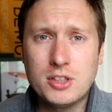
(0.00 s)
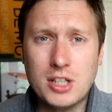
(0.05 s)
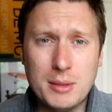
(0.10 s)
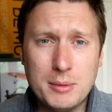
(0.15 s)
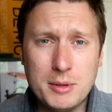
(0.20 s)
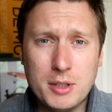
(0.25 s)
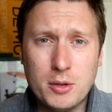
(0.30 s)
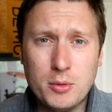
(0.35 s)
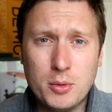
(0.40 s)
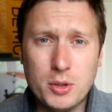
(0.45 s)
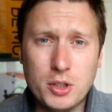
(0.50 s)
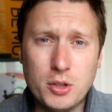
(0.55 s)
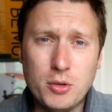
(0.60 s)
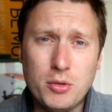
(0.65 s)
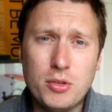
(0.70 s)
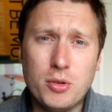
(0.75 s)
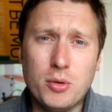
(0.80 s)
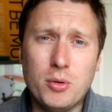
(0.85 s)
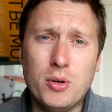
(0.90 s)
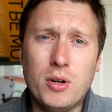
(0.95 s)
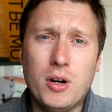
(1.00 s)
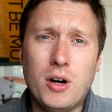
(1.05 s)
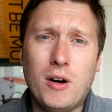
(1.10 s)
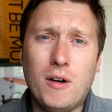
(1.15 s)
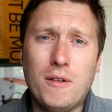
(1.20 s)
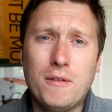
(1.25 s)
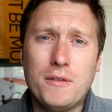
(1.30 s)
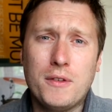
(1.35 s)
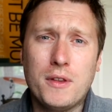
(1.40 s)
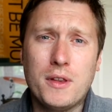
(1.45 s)
So let me know what you thought
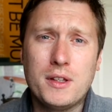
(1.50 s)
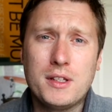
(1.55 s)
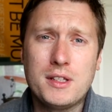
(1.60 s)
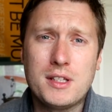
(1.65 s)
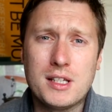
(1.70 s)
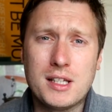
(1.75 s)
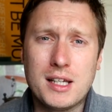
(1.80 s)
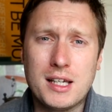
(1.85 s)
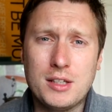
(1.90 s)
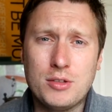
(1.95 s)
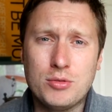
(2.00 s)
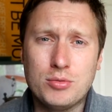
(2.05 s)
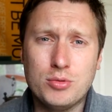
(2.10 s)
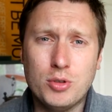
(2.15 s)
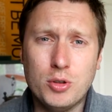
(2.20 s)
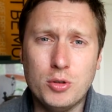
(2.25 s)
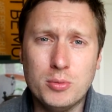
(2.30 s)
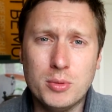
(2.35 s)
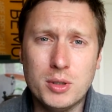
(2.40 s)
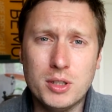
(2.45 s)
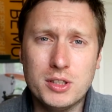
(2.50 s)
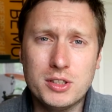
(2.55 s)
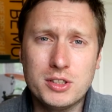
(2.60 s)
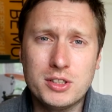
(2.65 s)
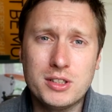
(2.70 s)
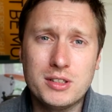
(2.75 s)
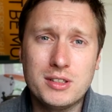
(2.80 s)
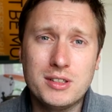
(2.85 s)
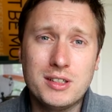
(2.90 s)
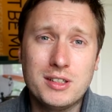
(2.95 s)
of today's
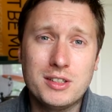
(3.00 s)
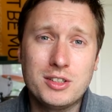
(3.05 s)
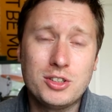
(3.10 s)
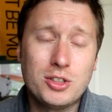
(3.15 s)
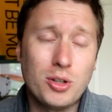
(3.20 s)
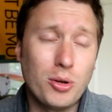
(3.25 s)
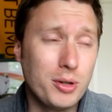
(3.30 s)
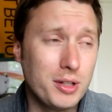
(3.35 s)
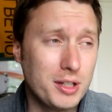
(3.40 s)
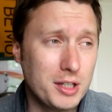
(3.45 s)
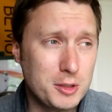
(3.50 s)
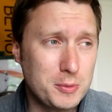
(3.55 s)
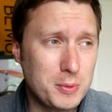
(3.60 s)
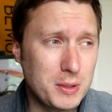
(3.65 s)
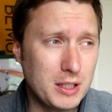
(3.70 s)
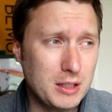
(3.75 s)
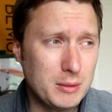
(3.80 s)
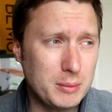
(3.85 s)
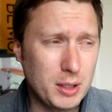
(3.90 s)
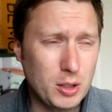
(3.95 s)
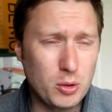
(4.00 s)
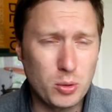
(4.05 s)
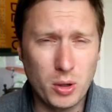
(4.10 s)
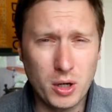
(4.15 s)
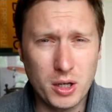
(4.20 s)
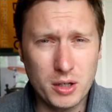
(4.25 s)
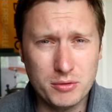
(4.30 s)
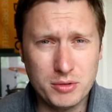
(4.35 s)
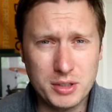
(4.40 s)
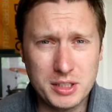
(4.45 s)
rumours. Sorry that it's been a little bit
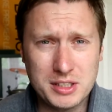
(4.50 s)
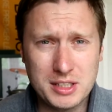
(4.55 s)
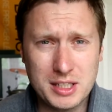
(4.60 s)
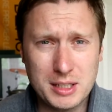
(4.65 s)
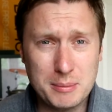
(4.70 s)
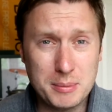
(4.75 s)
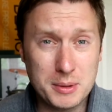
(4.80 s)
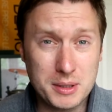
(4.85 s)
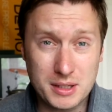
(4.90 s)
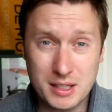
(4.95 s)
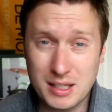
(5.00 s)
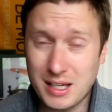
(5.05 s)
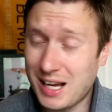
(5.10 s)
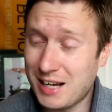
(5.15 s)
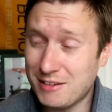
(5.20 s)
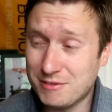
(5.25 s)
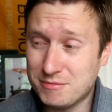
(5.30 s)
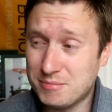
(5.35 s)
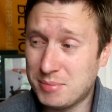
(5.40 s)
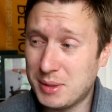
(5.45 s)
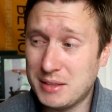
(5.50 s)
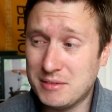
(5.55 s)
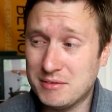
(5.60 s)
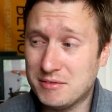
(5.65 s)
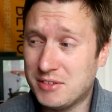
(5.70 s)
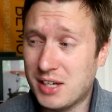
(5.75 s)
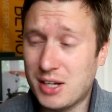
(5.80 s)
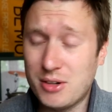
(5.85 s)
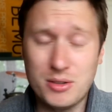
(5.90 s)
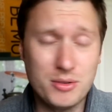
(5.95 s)
quiet recently, but there have
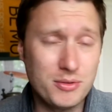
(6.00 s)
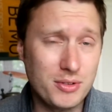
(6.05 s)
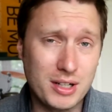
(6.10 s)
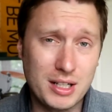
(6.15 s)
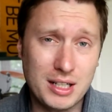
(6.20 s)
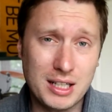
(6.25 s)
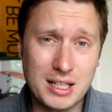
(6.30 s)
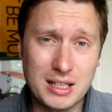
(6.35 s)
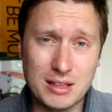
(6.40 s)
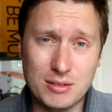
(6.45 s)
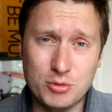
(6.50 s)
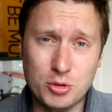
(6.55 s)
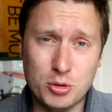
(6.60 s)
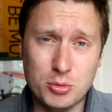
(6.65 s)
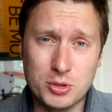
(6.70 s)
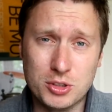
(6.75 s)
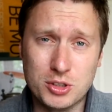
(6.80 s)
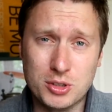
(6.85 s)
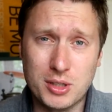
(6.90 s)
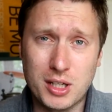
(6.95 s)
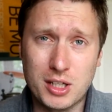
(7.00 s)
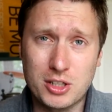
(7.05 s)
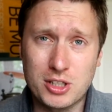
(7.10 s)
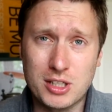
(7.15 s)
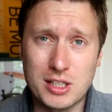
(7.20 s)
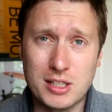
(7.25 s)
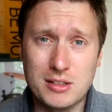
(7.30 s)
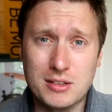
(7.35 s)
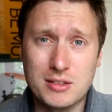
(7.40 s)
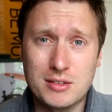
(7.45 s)
been very, very little rumours to
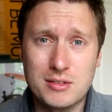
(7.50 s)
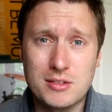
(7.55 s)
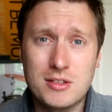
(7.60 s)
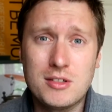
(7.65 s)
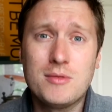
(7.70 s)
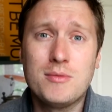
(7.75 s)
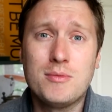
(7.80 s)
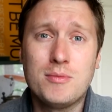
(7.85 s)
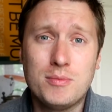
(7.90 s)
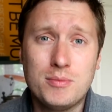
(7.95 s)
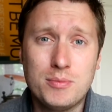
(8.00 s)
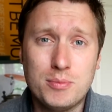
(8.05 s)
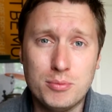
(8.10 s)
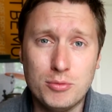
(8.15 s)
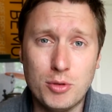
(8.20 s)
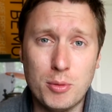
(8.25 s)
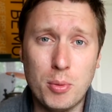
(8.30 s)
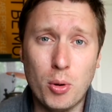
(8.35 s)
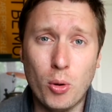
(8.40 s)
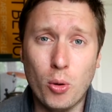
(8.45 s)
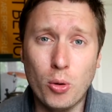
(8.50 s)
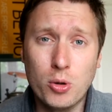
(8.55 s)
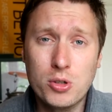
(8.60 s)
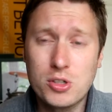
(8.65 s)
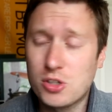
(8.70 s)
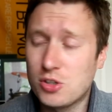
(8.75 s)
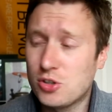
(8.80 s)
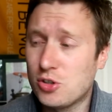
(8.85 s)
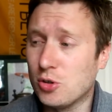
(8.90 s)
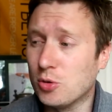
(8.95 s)
actually
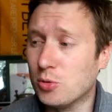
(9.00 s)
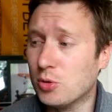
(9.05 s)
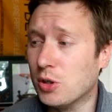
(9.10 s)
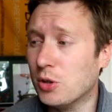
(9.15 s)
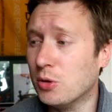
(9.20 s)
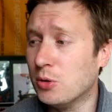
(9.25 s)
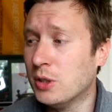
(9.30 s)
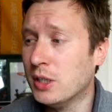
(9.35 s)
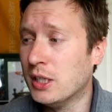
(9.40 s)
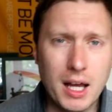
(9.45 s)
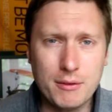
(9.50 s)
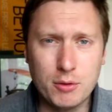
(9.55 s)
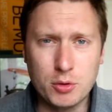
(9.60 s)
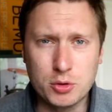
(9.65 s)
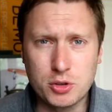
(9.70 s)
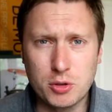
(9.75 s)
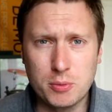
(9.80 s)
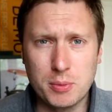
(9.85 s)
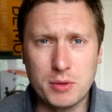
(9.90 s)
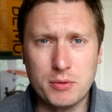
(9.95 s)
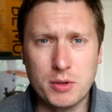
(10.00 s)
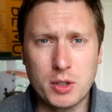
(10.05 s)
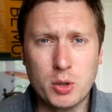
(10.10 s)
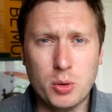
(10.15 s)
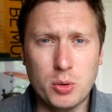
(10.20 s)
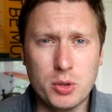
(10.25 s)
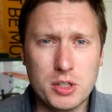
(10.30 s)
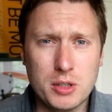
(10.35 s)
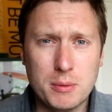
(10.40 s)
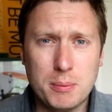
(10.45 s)
report to you. I have also been
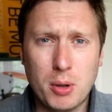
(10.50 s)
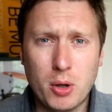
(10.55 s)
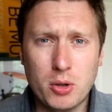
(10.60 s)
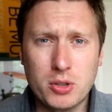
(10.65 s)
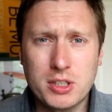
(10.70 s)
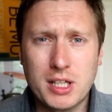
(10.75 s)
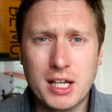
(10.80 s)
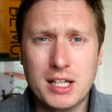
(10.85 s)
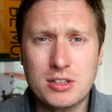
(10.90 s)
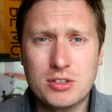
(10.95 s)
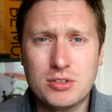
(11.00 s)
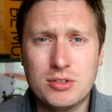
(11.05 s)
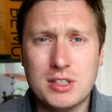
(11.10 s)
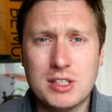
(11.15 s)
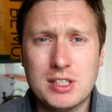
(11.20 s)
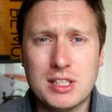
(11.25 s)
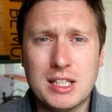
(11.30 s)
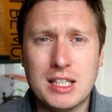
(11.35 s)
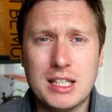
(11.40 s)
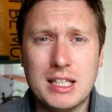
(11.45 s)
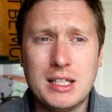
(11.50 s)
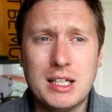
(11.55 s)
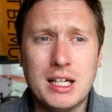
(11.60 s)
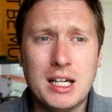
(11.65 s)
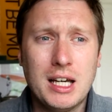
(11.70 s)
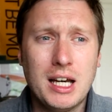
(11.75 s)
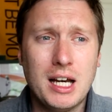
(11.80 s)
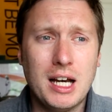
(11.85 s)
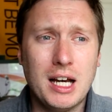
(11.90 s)
recording a podcast recently.